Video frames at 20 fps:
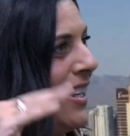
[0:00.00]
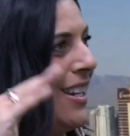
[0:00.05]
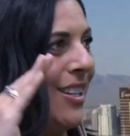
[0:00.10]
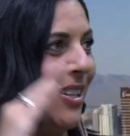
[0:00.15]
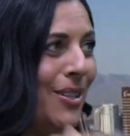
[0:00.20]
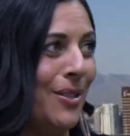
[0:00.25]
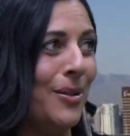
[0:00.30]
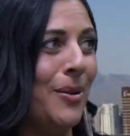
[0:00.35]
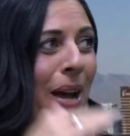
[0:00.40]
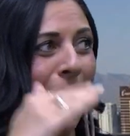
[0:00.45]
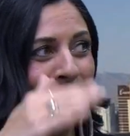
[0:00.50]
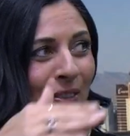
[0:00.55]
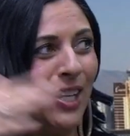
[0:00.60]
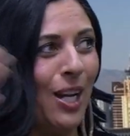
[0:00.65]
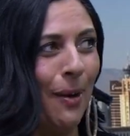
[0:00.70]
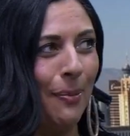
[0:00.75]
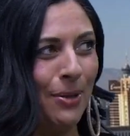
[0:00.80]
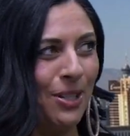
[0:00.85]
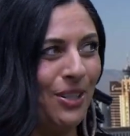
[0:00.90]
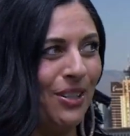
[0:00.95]
you have the
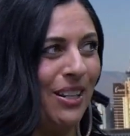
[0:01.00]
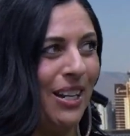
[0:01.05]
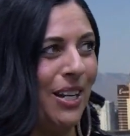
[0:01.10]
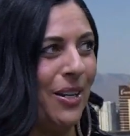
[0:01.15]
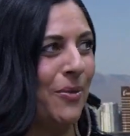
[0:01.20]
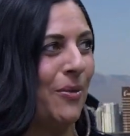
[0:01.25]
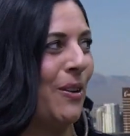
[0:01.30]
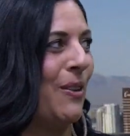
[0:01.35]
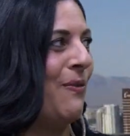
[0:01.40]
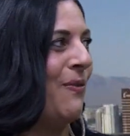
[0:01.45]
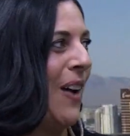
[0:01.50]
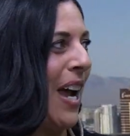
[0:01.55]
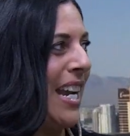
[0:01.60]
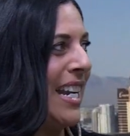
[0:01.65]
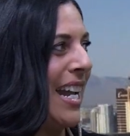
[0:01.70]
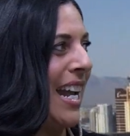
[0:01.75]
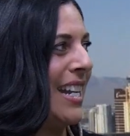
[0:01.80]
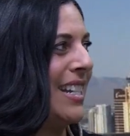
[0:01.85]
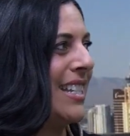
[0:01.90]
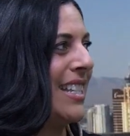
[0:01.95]
opportunity to
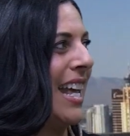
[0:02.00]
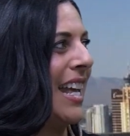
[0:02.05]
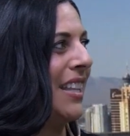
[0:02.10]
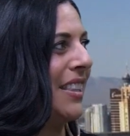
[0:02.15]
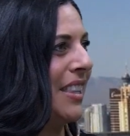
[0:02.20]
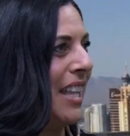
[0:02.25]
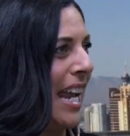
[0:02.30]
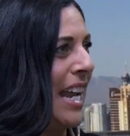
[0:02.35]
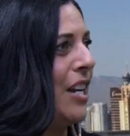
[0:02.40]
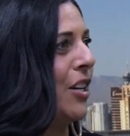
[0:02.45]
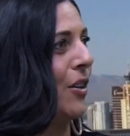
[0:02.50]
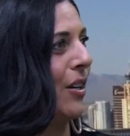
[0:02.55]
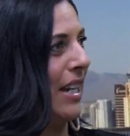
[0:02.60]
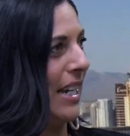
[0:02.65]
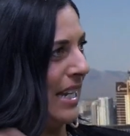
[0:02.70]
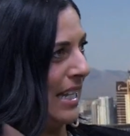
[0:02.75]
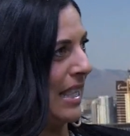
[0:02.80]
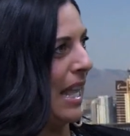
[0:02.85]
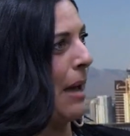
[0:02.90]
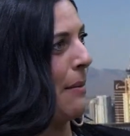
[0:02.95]
refinance that later
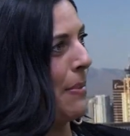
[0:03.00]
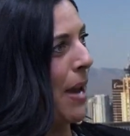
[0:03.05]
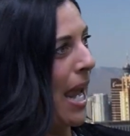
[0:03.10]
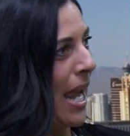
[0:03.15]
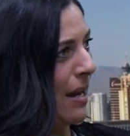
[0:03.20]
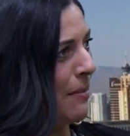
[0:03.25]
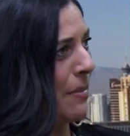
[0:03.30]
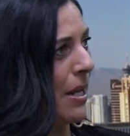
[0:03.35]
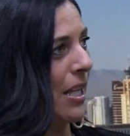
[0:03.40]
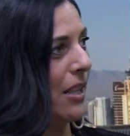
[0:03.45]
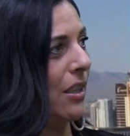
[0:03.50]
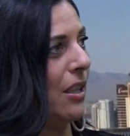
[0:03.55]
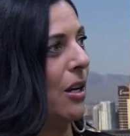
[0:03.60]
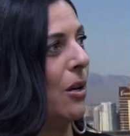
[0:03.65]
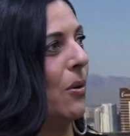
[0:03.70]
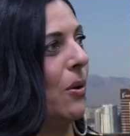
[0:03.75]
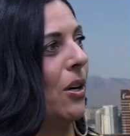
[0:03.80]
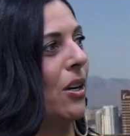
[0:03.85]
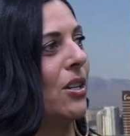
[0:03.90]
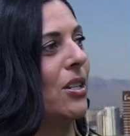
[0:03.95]
and get that payment
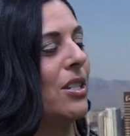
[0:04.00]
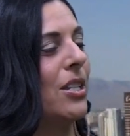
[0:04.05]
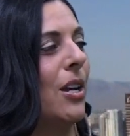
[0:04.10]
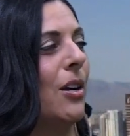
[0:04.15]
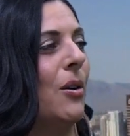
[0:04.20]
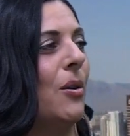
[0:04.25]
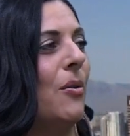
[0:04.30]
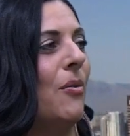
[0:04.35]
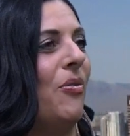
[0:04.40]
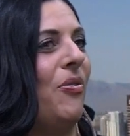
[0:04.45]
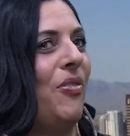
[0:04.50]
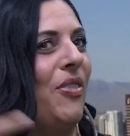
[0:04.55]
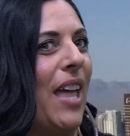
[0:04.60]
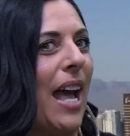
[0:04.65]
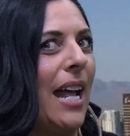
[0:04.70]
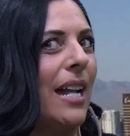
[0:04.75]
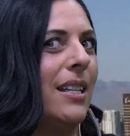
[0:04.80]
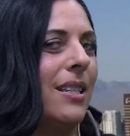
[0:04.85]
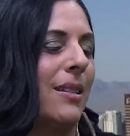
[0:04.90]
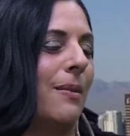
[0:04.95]
lower. So
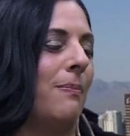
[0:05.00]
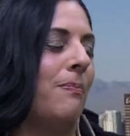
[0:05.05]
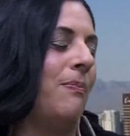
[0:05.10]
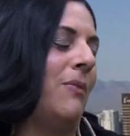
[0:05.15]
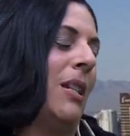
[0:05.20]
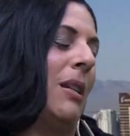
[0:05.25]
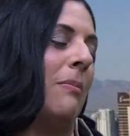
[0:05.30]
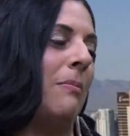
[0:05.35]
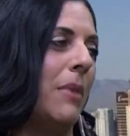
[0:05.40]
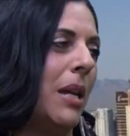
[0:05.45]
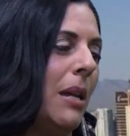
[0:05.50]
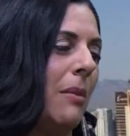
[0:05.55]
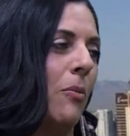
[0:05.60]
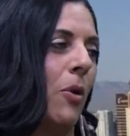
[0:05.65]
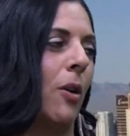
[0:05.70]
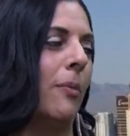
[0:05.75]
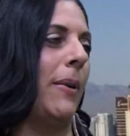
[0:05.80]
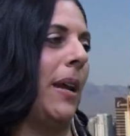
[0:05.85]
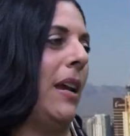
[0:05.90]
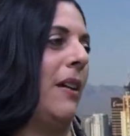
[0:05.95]
that's, to me,
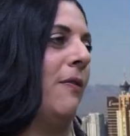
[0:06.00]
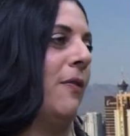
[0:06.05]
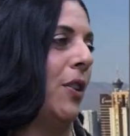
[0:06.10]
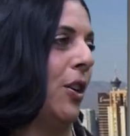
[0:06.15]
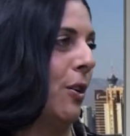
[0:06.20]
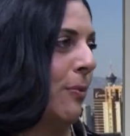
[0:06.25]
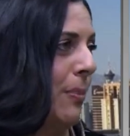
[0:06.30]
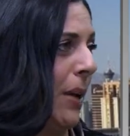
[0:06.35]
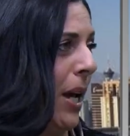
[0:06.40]
more bang for your